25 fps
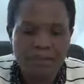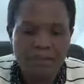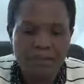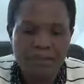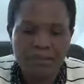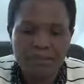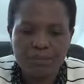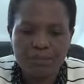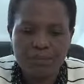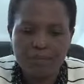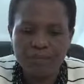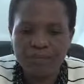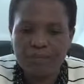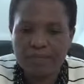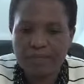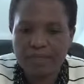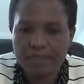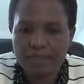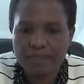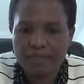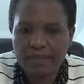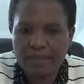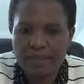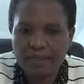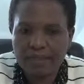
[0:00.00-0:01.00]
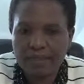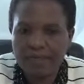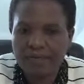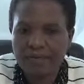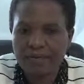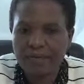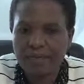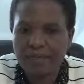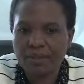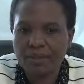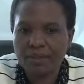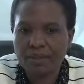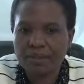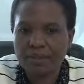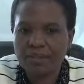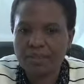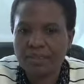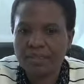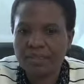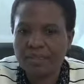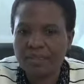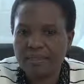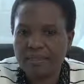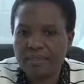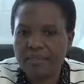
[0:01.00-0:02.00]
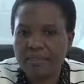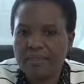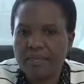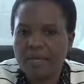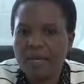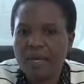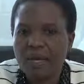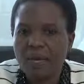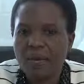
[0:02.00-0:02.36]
improving the African audiences.